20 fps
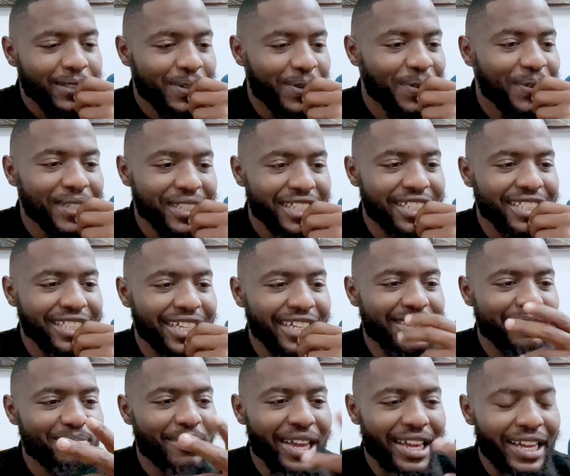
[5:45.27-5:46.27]
which
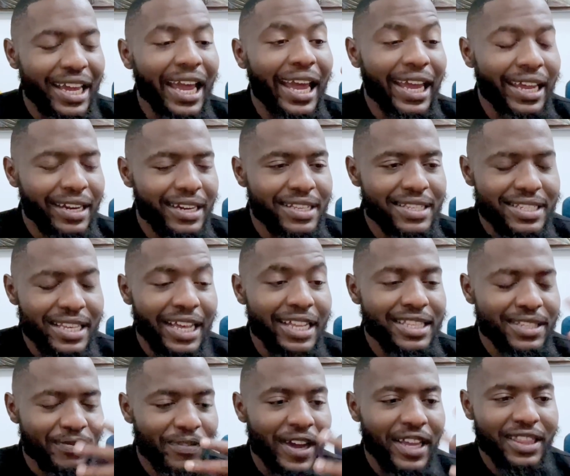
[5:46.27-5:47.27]
didn't make any
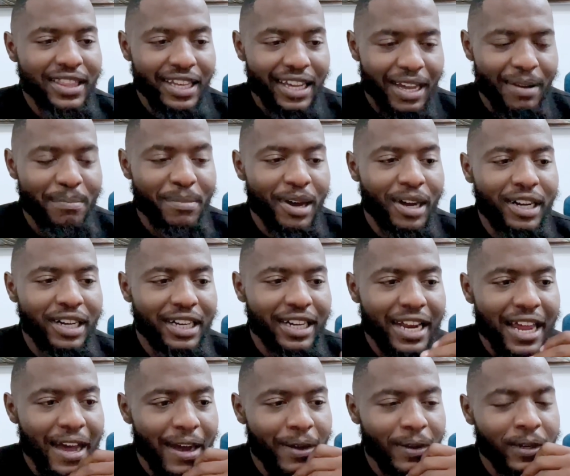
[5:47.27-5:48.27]
sense if I think about it
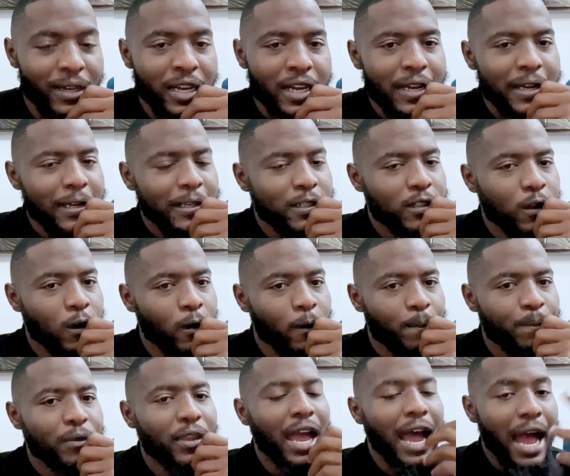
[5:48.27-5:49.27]
now.
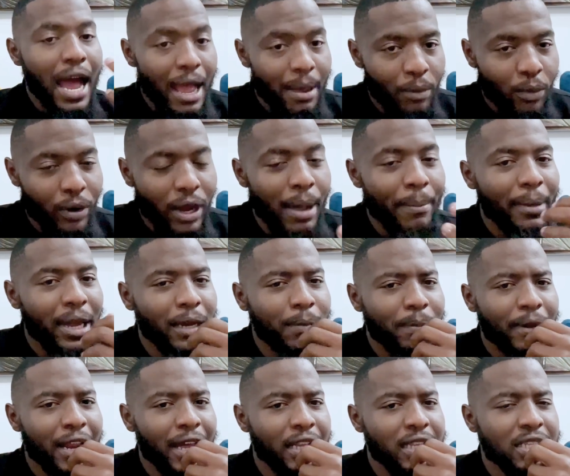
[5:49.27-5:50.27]
So I made
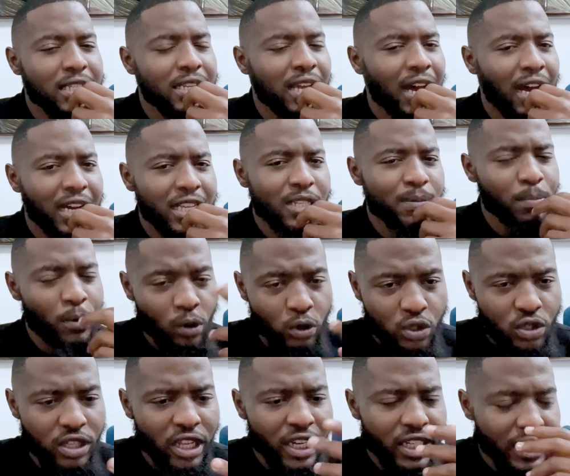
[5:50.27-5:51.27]
plans, spoke
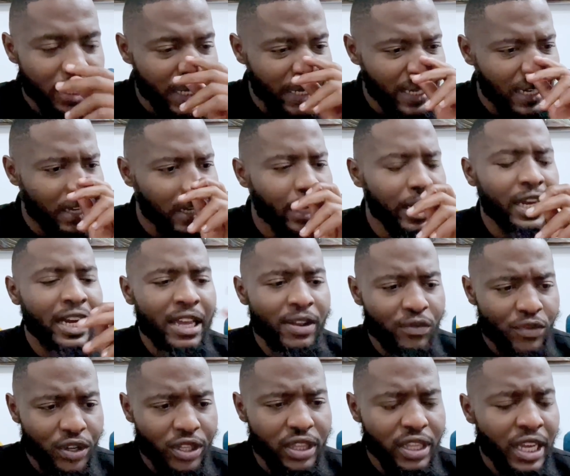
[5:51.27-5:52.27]
to the dealer and
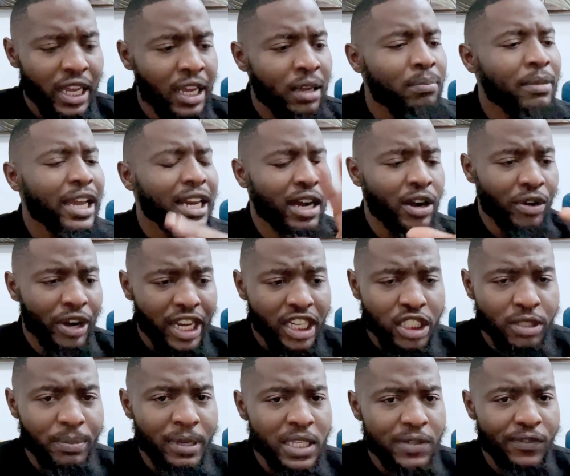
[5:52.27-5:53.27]
everything, made
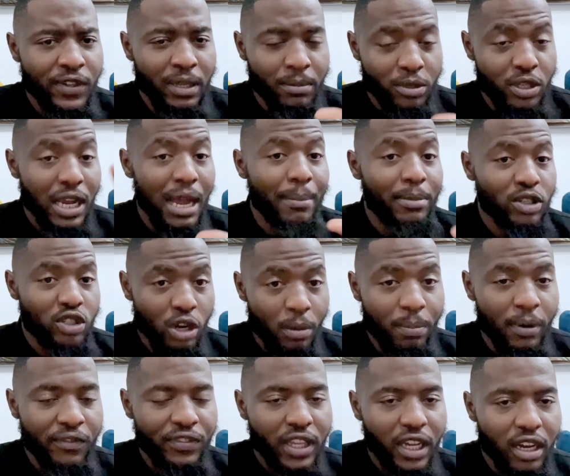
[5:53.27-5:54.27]
arrangements for them to come and drop
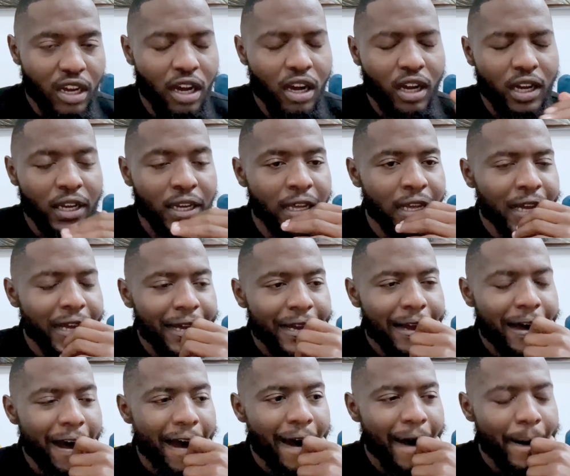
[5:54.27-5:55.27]
off the car.
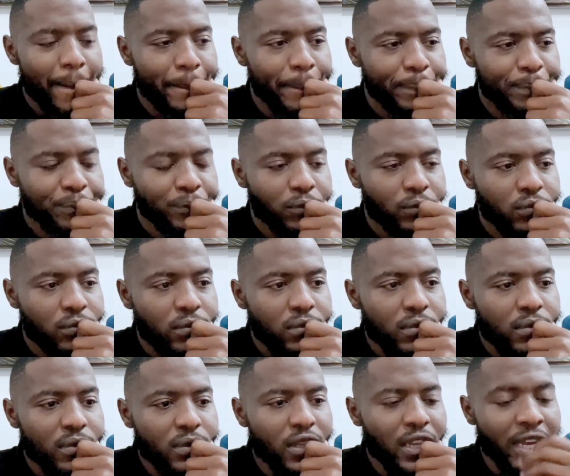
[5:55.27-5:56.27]

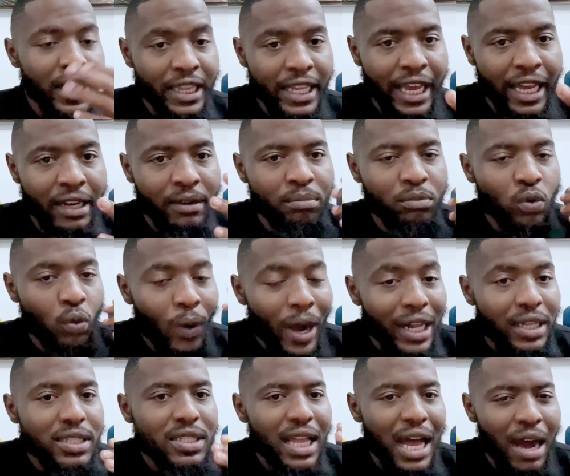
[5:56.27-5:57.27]
And then
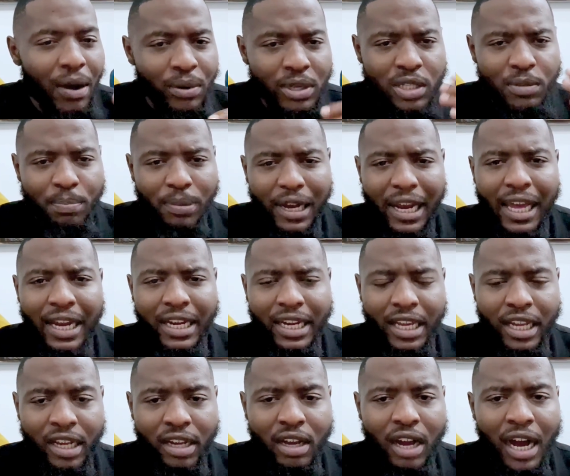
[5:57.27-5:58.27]
whilst I was
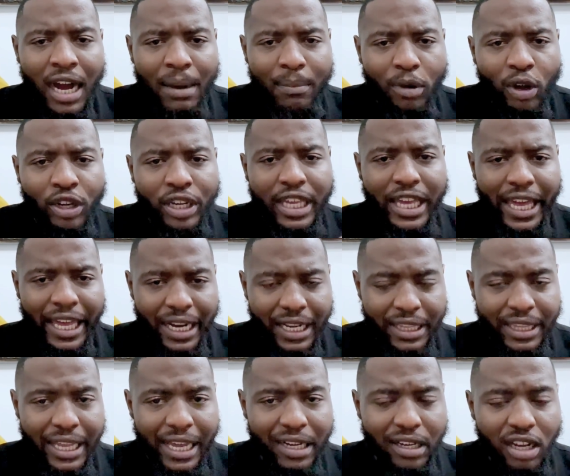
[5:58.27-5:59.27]
planning on getting
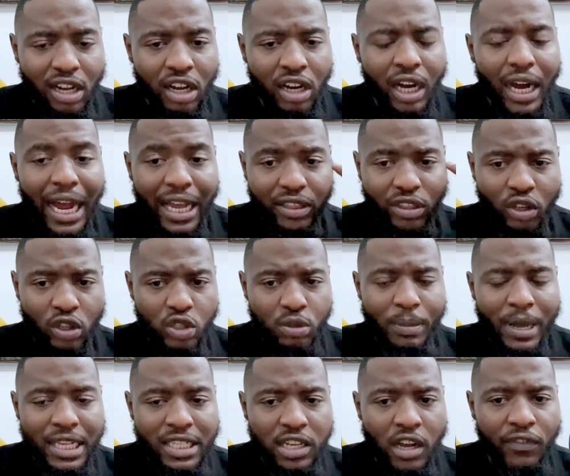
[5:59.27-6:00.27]
that car, I thought to
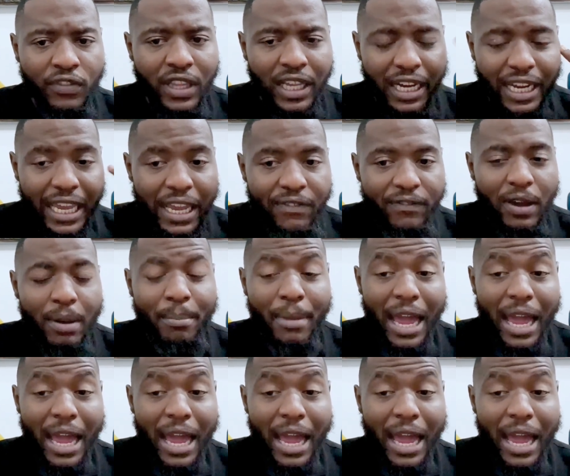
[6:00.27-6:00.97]
myself that if I'm